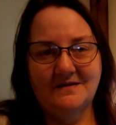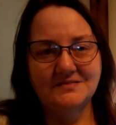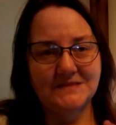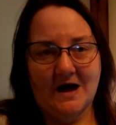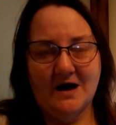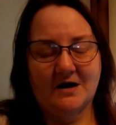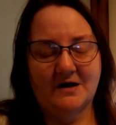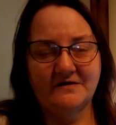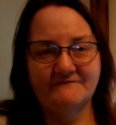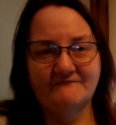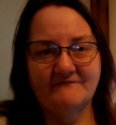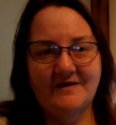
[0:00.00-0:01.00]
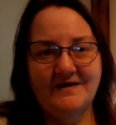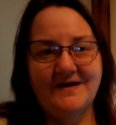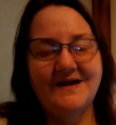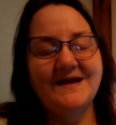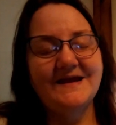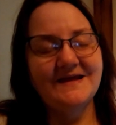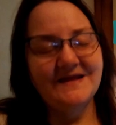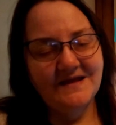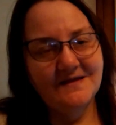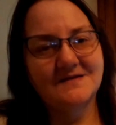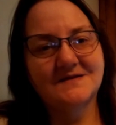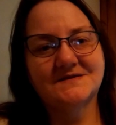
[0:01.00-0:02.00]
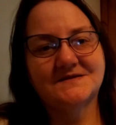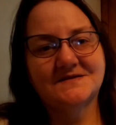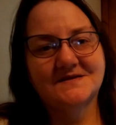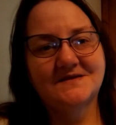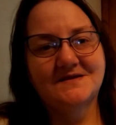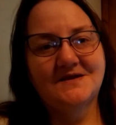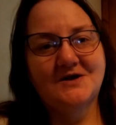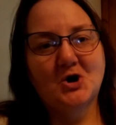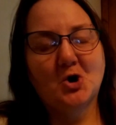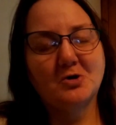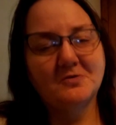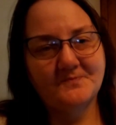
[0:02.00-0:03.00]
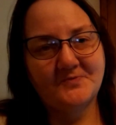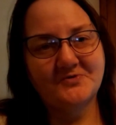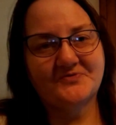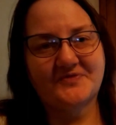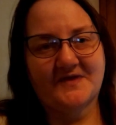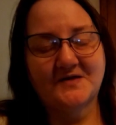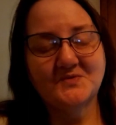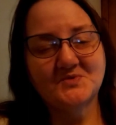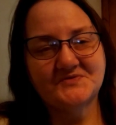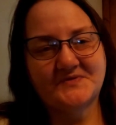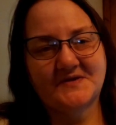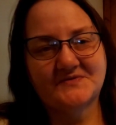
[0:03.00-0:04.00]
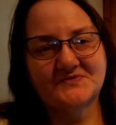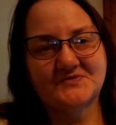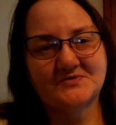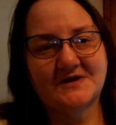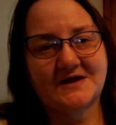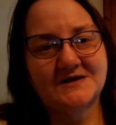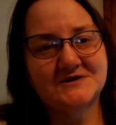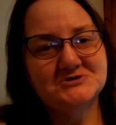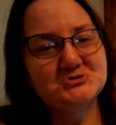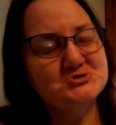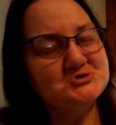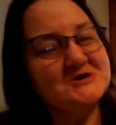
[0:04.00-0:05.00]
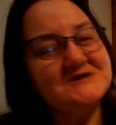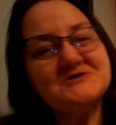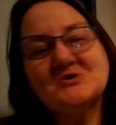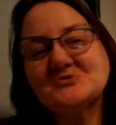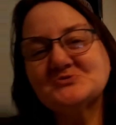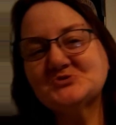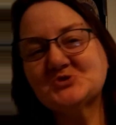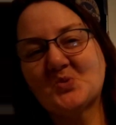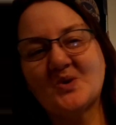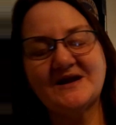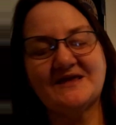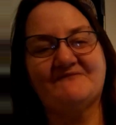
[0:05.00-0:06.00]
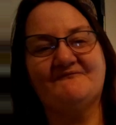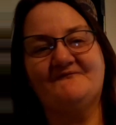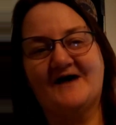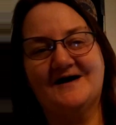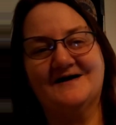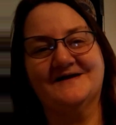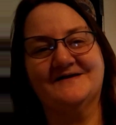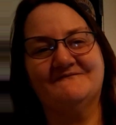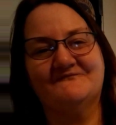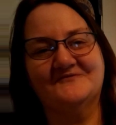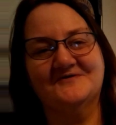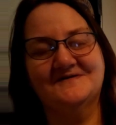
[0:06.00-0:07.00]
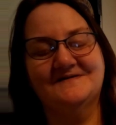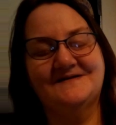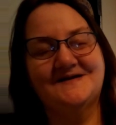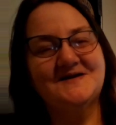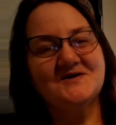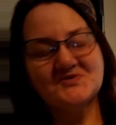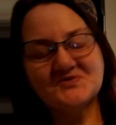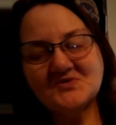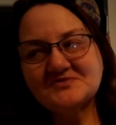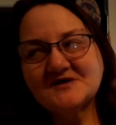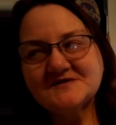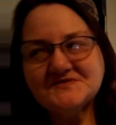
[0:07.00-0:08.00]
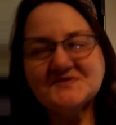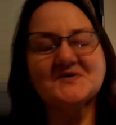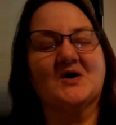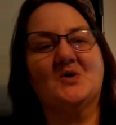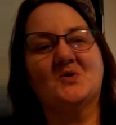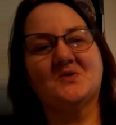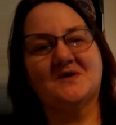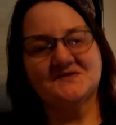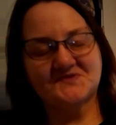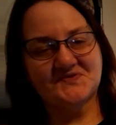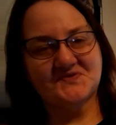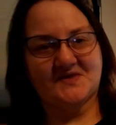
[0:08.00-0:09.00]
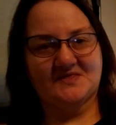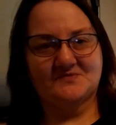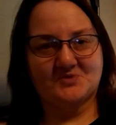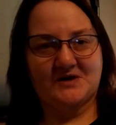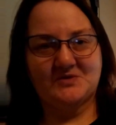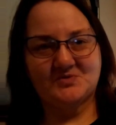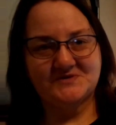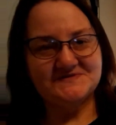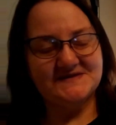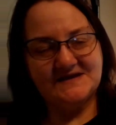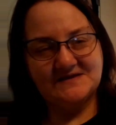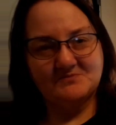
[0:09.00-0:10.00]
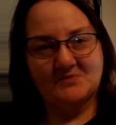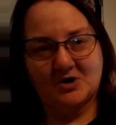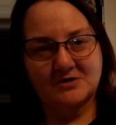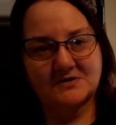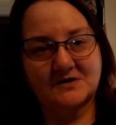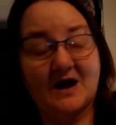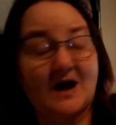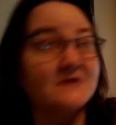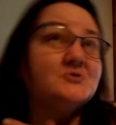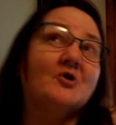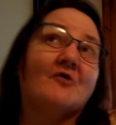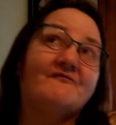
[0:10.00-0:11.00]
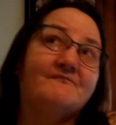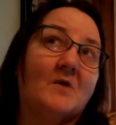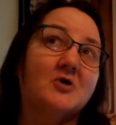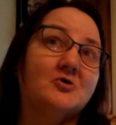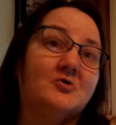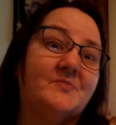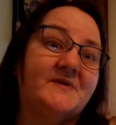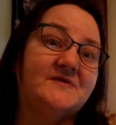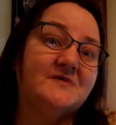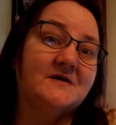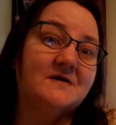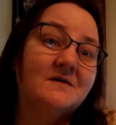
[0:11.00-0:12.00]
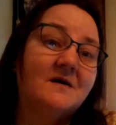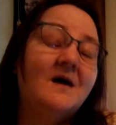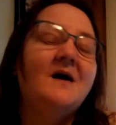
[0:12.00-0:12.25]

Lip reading: live, and her birthday was yesterday. She turned 25. So let's go and celebrate with Dee and Mark. I don't know if Mark will be there,